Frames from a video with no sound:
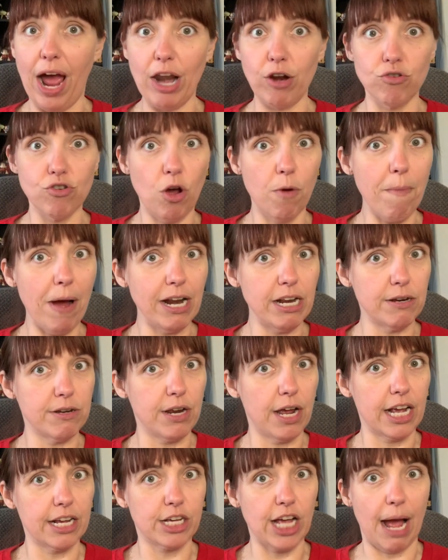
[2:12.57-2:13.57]

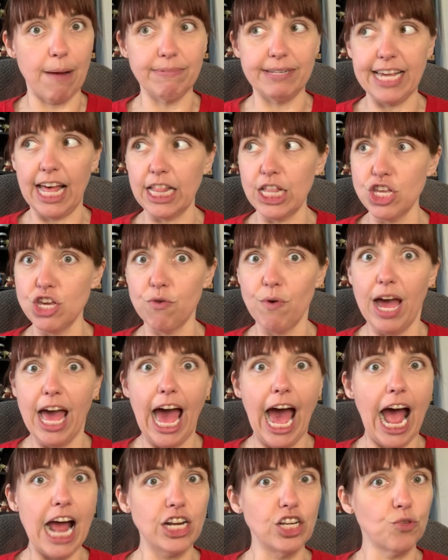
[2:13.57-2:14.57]
I'm telling you,
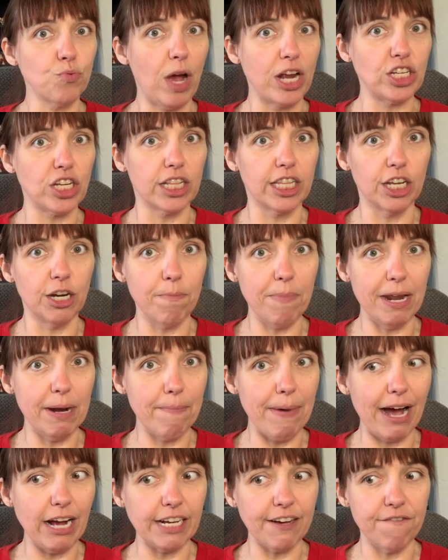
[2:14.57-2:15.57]
I just watched a little bit
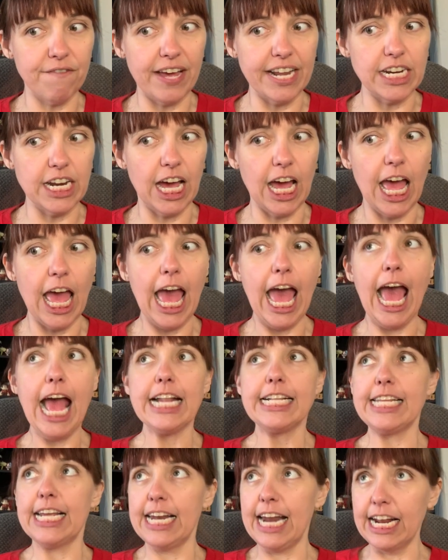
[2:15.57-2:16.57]
about Govinda.
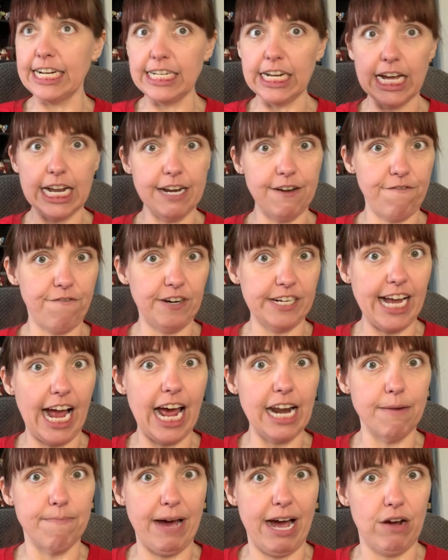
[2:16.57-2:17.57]
Then I done
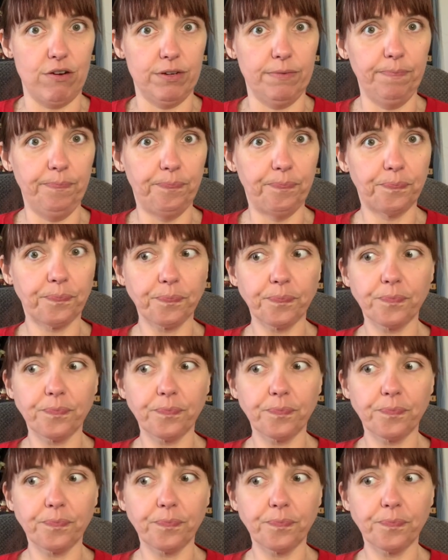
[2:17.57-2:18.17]
forgot about him.